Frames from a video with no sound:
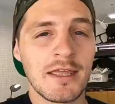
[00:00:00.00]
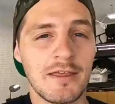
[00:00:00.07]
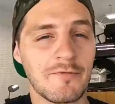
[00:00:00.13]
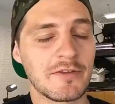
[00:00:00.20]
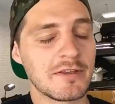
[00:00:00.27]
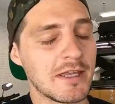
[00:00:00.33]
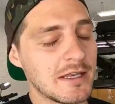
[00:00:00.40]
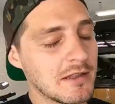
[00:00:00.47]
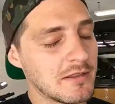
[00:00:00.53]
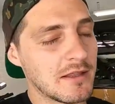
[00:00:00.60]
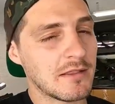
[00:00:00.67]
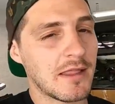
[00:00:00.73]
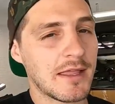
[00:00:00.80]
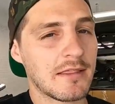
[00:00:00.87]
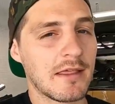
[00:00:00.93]
If it's
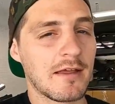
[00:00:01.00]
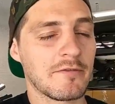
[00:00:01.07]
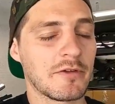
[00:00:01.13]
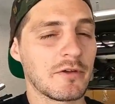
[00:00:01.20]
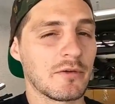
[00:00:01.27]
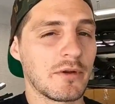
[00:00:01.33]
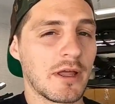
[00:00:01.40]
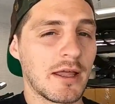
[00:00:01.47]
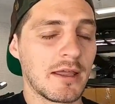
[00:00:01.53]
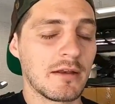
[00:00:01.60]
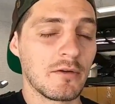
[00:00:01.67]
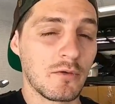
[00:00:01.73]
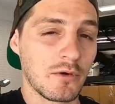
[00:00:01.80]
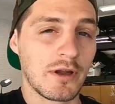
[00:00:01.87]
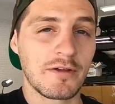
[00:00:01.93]
anything like the
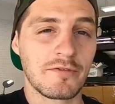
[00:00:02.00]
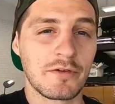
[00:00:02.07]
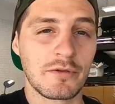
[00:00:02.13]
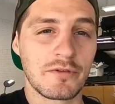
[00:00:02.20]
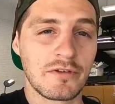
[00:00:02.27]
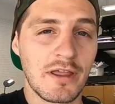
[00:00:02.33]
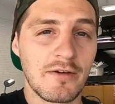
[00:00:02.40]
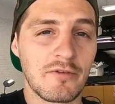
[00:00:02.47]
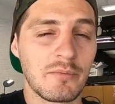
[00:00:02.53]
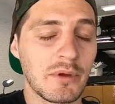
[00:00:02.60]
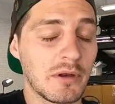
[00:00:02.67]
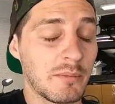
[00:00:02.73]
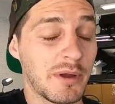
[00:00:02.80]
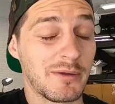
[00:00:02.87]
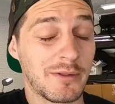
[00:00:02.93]
FC09 or FC07
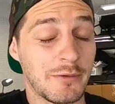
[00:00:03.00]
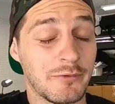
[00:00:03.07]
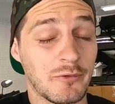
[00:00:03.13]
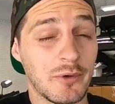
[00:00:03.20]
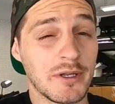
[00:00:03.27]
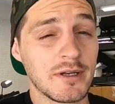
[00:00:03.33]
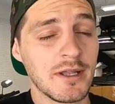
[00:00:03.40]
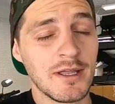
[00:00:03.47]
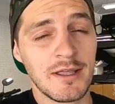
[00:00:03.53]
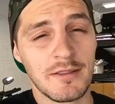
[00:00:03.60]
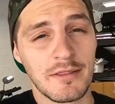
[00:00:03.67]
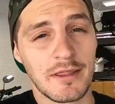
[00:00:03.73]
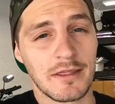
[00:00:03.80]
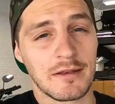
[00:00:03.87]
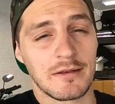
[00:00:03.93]
being a parallel twin,
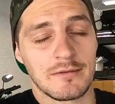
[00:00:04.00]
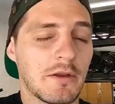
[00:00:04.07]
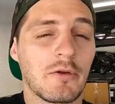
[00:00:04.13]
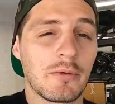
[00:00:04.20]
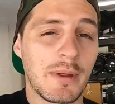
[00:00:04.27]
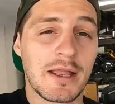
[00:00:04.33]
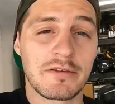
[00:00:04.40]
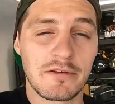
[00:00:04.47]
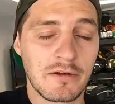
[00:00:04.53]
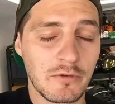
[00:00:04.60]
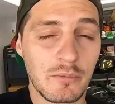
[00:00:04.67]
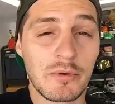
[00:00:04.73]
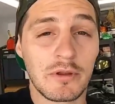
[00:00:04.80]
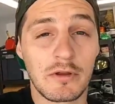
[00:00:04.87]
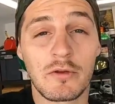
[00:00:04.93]
then I can only imagine
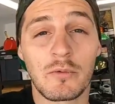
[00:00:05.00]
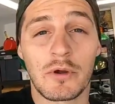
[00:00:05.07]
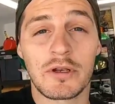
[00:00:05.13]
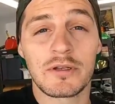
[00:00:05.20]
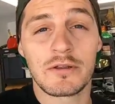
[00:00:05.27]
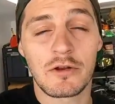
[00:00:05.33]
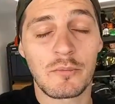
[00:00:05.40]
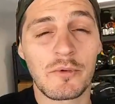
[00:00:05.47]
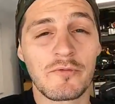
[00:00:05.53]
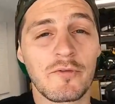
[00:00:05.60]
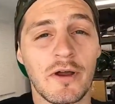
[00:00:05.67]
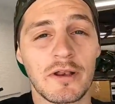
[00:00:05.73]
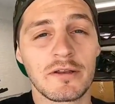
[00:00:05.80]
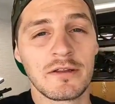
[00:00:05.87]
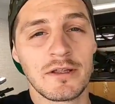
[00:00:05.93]
it'll be a good one. It'll be
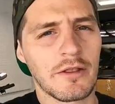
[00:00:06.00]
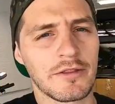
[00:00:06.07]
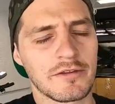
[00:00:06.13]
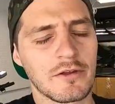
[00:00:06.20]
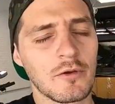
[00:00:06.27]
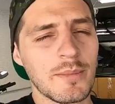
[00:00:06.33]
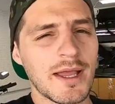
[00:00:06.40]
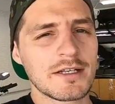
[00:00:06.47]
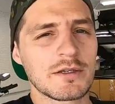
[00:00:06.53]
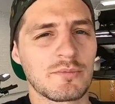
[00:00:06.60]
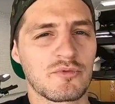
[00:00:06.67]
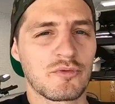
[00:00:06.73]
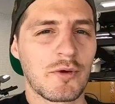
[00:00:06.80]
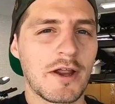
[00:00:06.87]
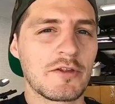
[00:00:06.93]
fun. All right, let's go back to
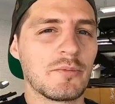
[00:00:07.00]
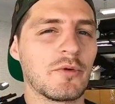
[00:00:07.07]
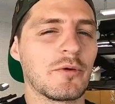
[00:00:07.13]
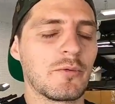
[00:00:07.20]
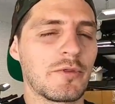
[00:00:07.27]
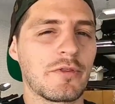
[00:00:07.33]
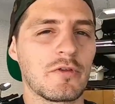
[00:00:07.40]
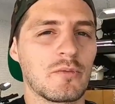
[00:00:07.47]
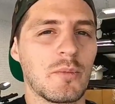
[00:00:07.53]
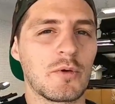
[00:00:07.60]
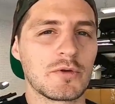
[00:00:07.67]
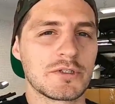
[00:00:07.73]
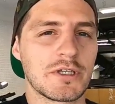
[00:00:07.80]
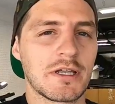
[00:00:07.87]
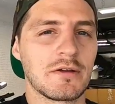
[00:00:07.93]
price point with this
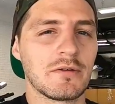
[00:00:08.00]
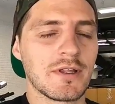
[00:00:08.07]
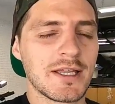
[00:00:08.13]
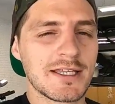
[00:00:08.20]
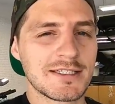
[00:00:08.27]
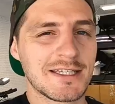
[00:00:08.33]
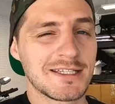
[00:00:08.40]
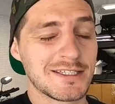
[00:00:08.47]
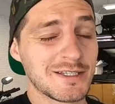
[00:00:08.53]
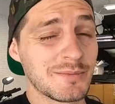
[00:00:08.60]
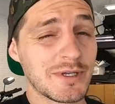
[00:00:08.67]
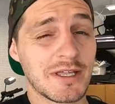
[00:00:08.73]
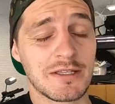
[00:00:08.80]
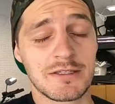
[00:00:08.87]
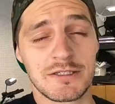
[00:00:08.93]
motorcycle. Like I said, it's going
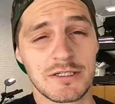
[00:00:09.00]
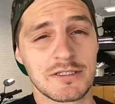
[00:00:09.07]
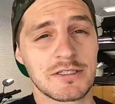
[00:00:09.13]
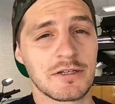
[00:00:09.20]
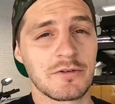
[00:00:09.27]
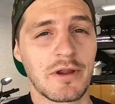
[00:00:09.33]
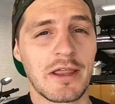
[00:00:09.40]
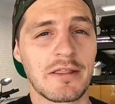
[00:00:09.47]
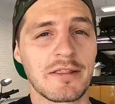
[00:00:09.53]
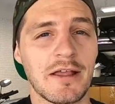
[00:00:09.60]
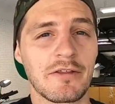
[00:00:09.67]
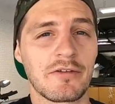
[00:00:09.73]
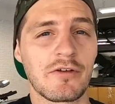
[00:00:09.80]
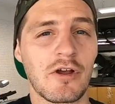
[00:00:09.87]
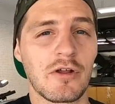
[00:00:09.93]
to be at just under
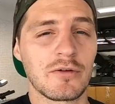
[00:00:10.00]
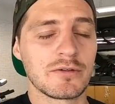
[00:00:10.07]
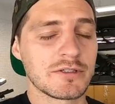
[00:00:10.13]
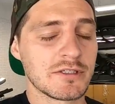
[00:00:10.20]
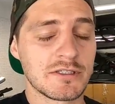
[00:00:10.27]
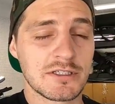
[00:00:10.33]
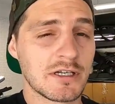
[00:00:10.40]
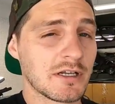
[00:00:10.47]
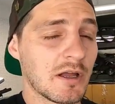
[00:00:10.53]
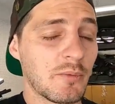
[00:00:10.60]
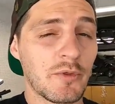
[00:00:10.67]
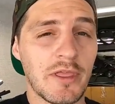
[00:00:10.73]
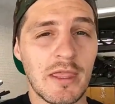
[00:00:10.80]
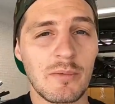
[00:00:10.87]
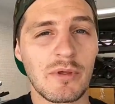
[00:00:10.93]
$8,000. It's going to come
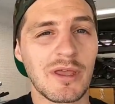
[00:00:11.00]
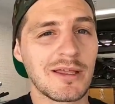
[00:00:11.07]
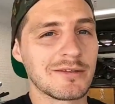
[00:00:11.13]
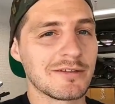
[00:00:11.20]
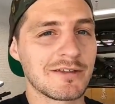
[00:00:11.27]
with ABS.